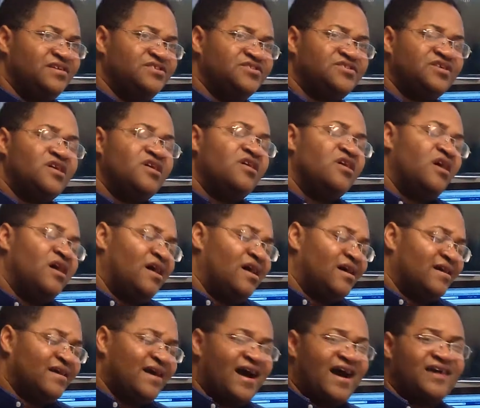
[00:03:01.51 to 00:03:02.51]
of these
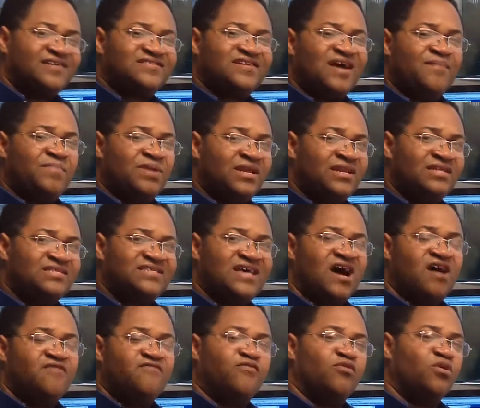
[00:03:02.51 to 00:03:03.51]
uh, guys coming into
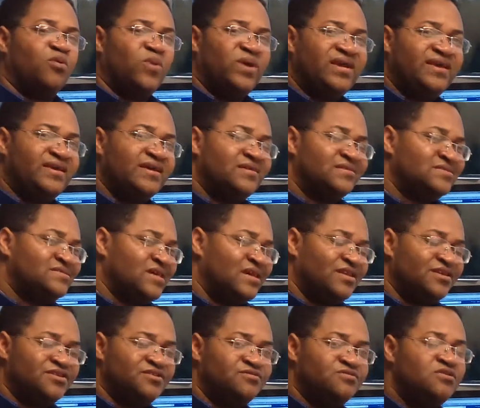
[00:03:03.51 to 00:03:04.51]
town for a weekend
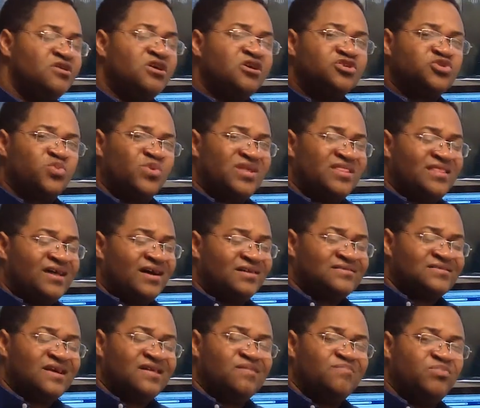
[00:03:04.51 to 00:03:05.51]
selling you
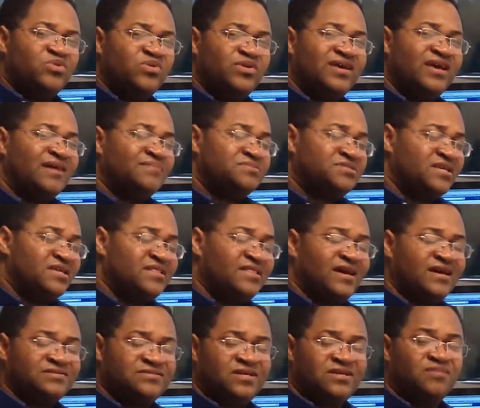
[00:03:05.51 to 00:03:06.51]
$20,000 boot camps,
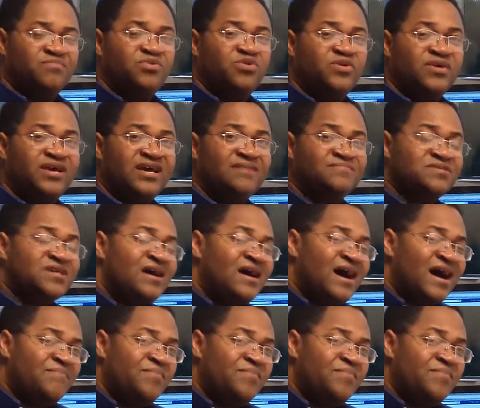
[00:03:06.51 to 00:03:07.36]
$10,000 boot camps,